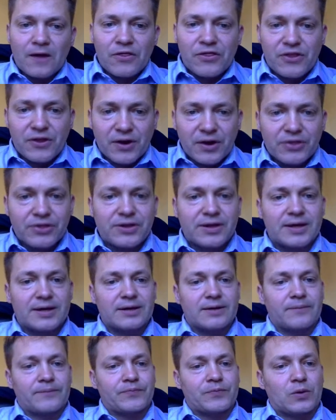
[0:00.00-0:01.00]
Third
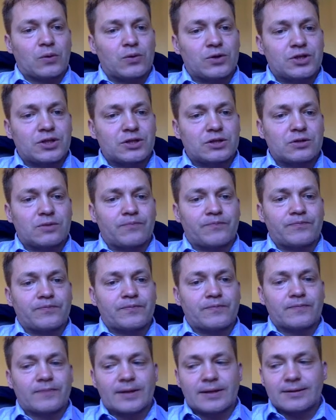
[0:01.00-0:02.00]
thing, which is
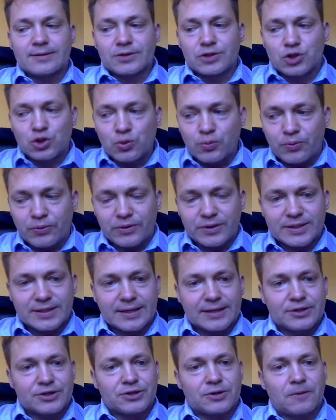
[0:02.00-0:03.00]
super
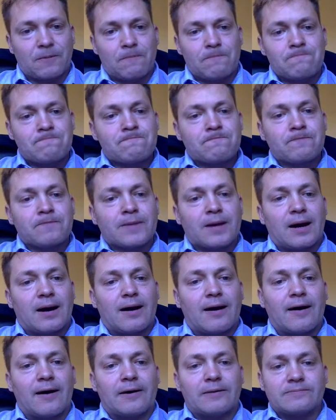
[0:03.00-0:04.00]
essential,
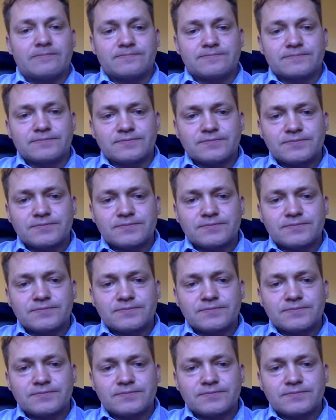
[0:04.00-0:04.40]
um,